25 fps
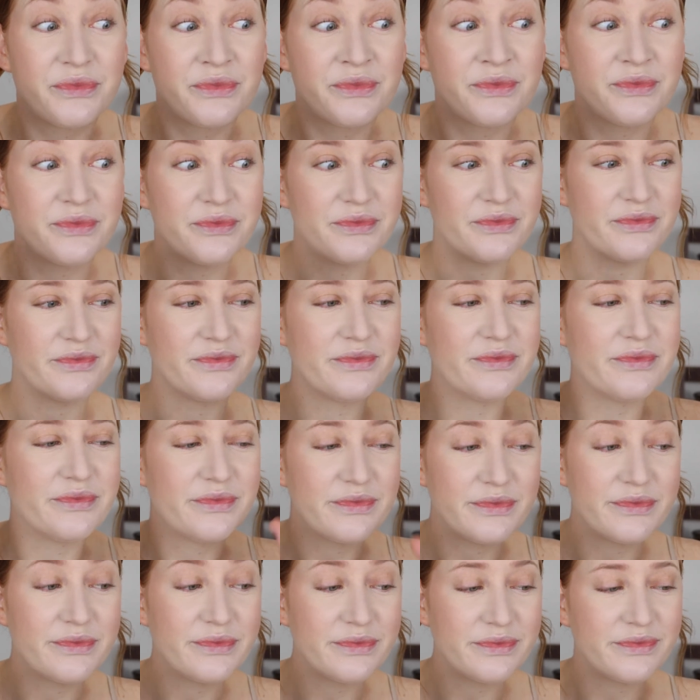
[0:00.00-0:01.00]
mm-hmm,
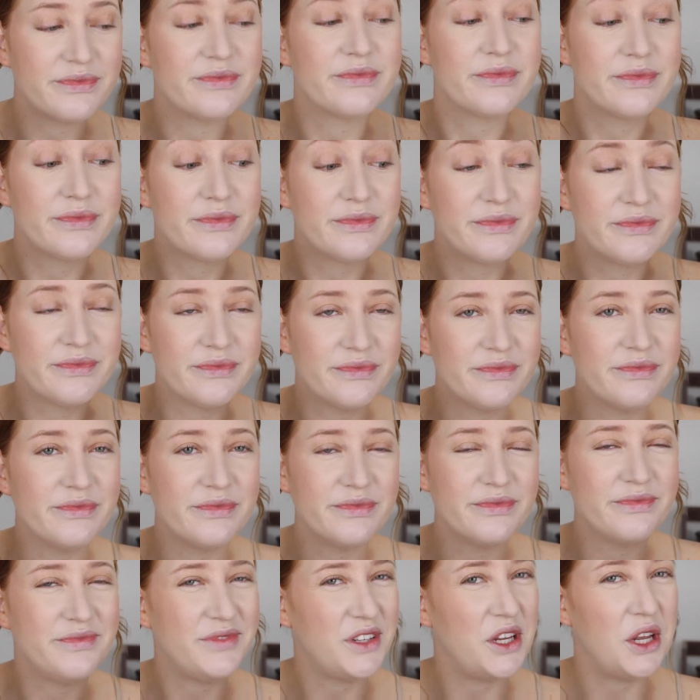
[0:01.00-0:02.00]

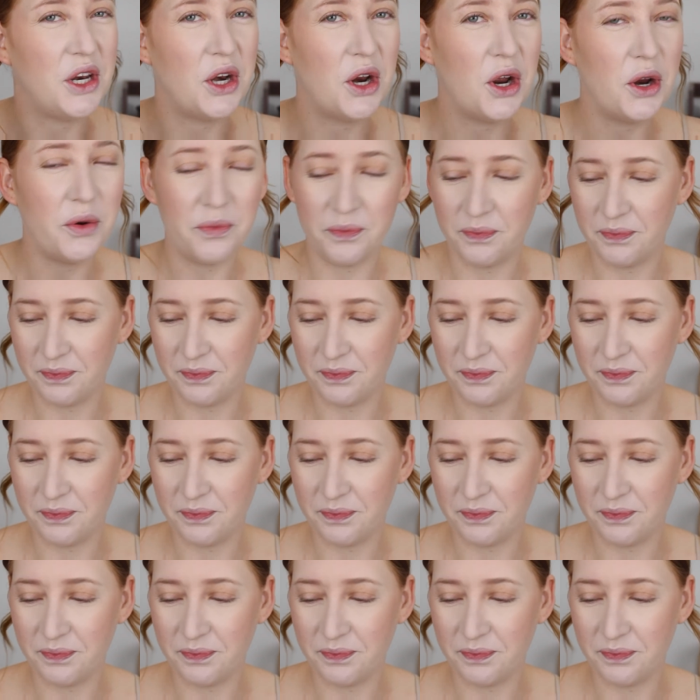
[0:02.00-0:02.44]
mm-hmm, you know.